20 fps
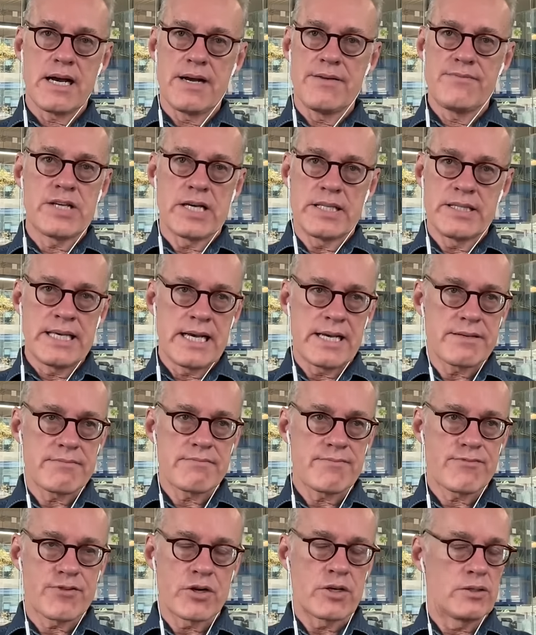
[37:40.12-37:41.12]
I've done that
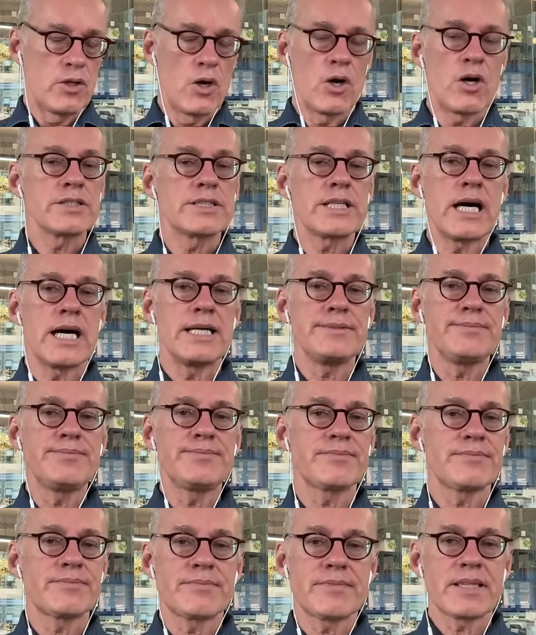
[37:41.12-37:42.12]
for a long
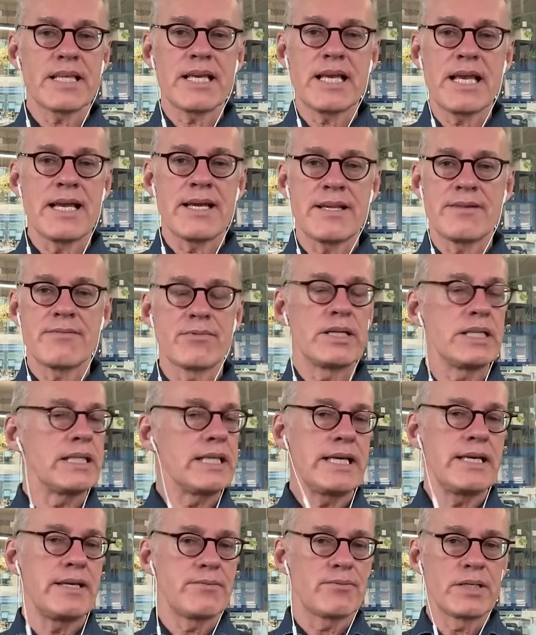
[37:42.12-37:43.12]
time, and
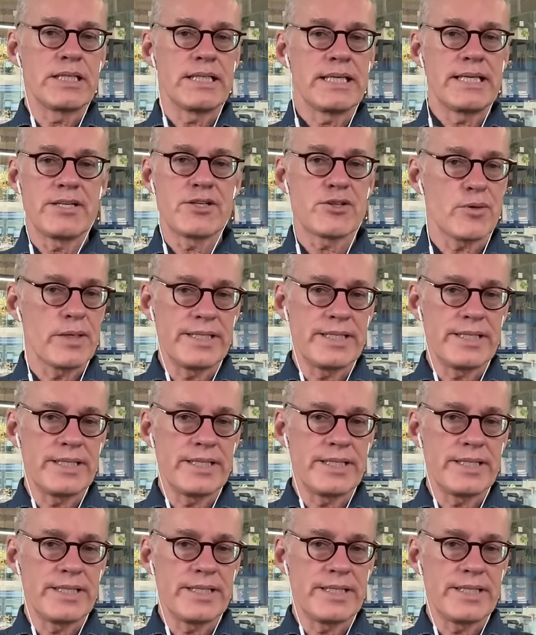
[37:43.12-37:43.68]
really, really enjoy